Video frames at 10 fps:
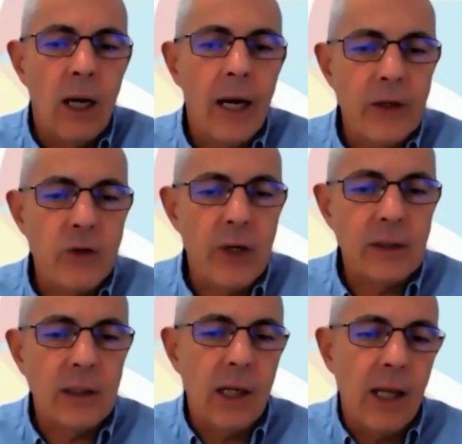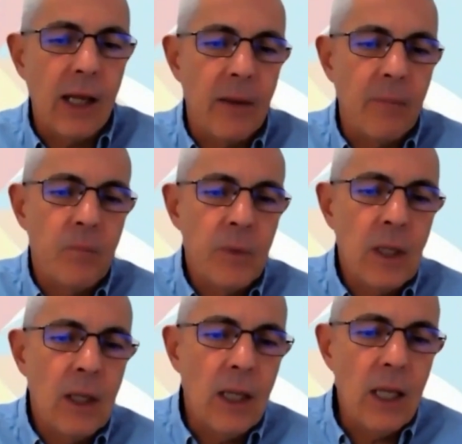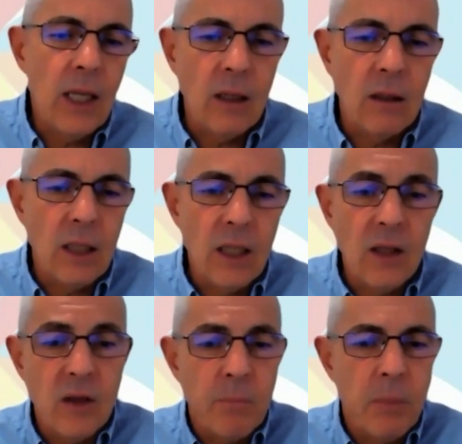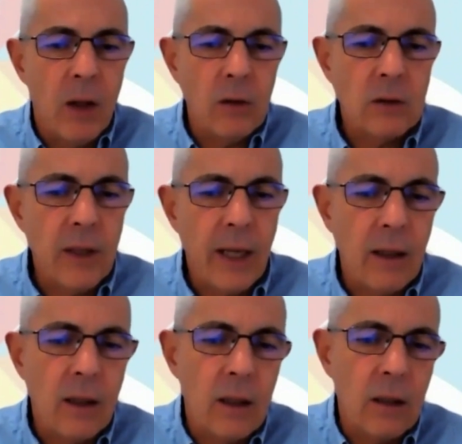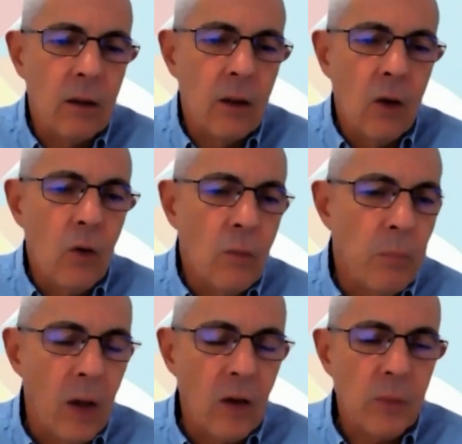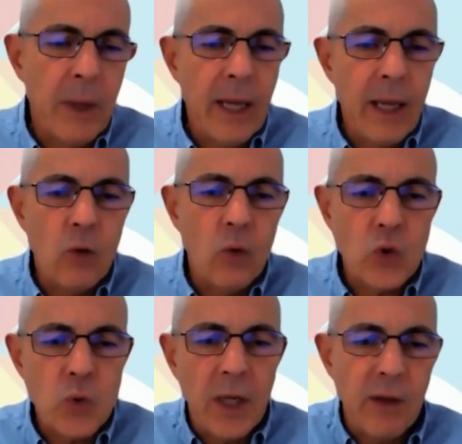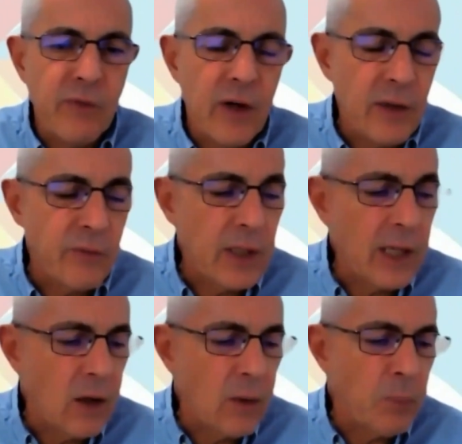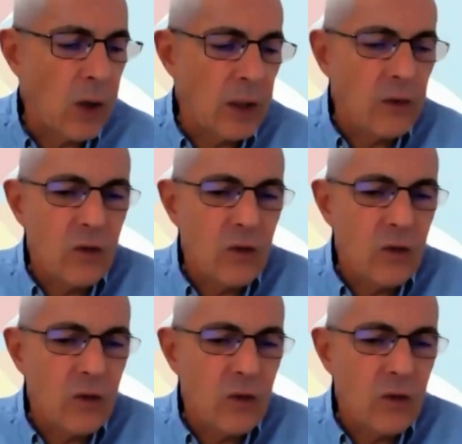hydrated lime in either bulk tanker, bulk bag, or 25 kilo pocket.